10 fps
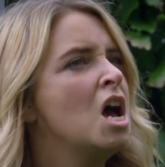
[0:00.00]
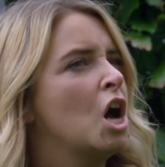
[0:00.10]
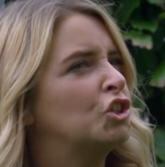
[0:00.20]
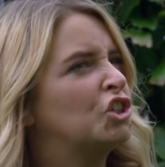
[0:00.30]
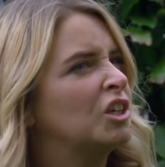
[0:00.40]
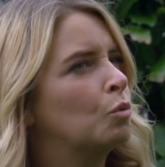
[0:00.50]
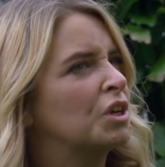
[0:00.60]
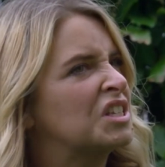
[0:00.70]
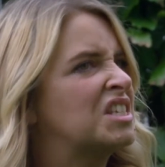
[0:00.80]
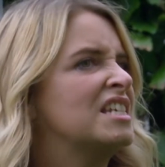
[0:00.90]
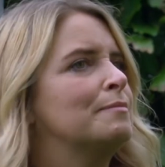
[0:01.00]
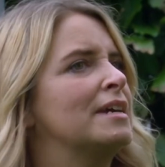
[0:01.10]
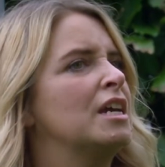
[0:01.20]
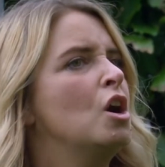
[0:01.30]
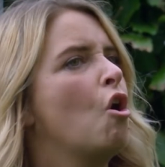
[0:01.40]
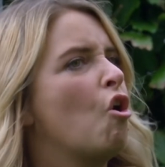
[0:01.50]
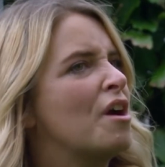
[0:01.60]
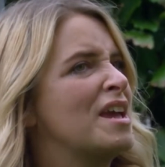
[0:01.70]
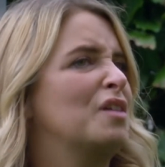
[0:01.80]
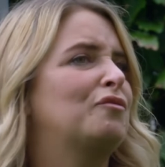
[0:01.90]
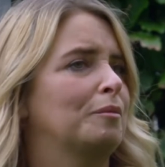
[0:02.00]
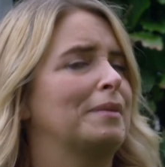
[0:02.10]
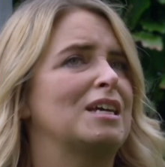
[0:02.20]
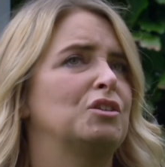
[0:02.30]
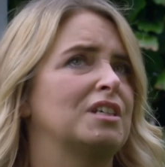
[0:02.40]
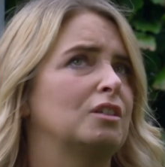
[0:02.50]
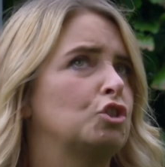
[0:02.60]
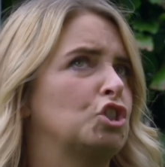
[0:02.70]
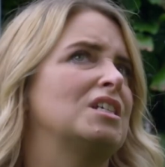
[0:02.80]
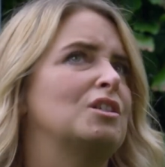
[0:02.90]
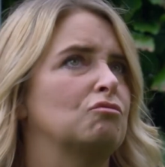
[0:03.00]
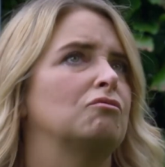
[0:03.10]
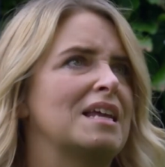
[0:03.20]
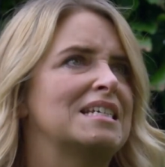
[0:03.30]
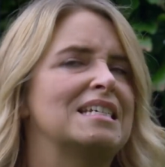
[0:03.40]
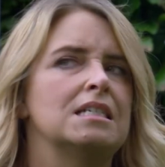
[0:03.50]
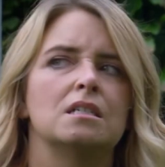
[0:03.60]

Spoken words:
and she don't want to see me or hear from me until she's ready.